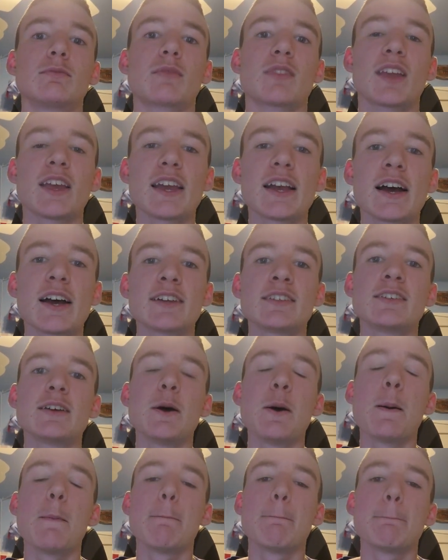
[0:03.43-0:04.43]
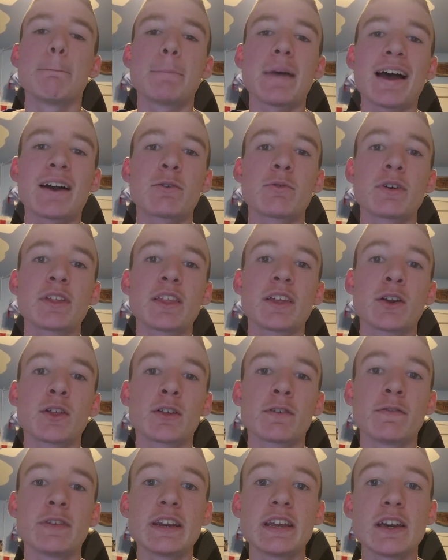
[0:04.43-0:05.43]
Hey guys, back with
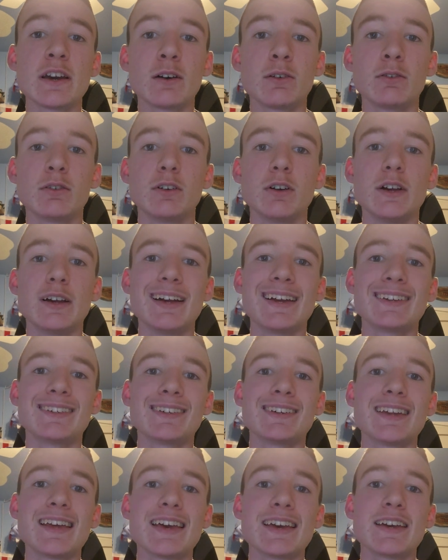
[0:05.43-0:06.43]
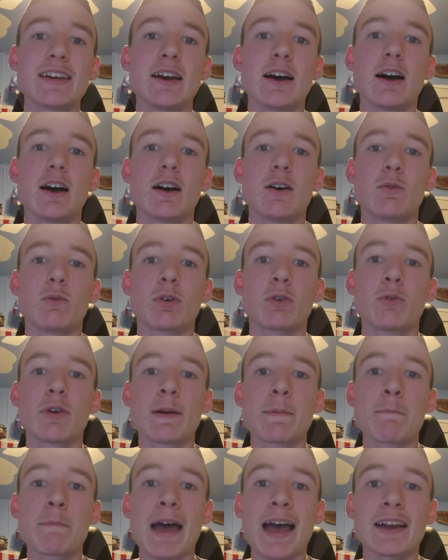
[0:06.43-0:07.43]
another video. Today we're
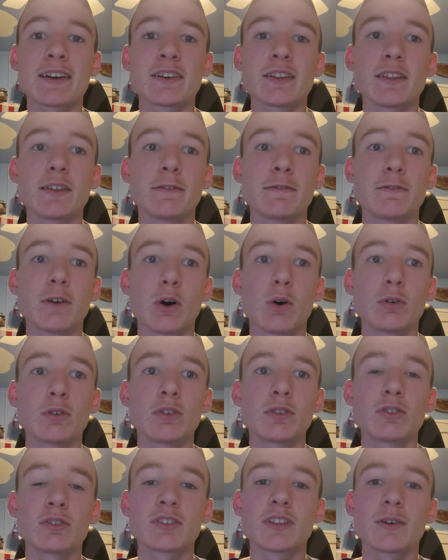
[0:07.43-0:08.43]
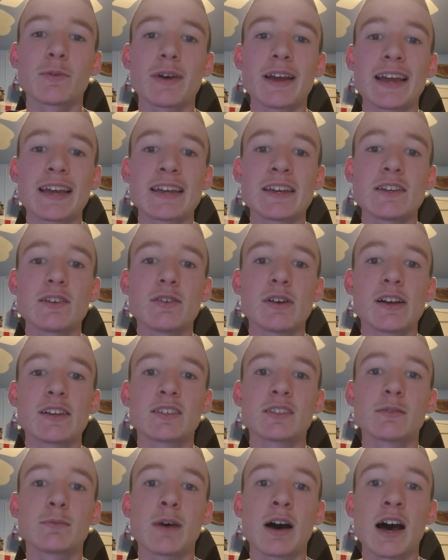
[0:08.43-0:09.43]
going back to the phone so that way I can get you guys
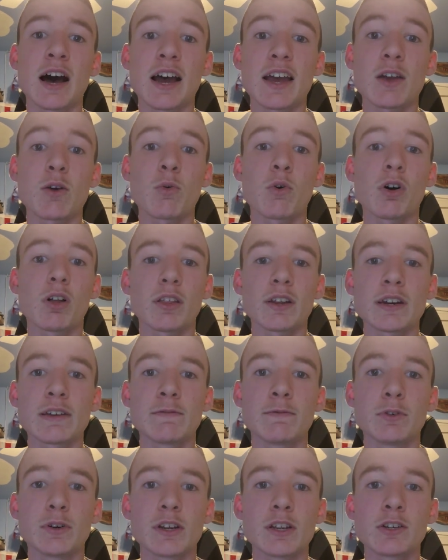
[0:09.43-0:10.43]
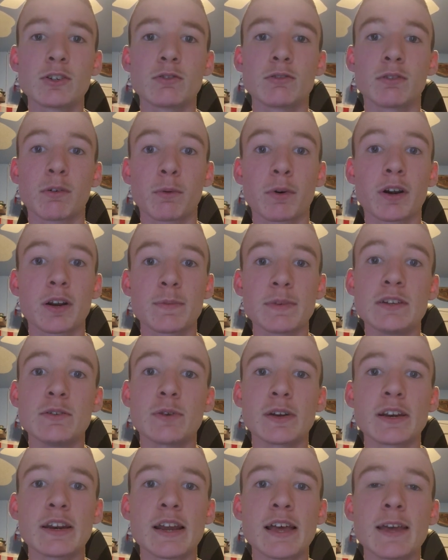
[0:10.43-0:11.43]
some high quality footage of what we're going to be
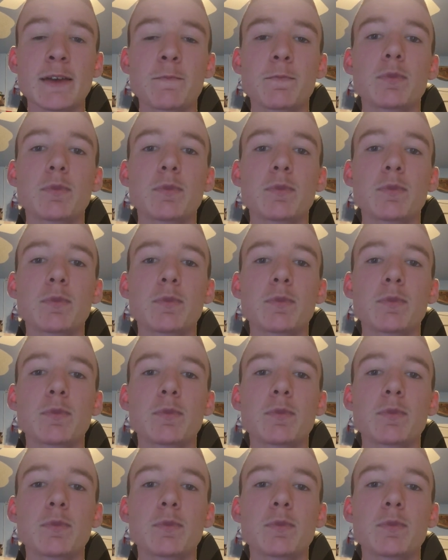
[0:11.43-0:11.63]
doing today.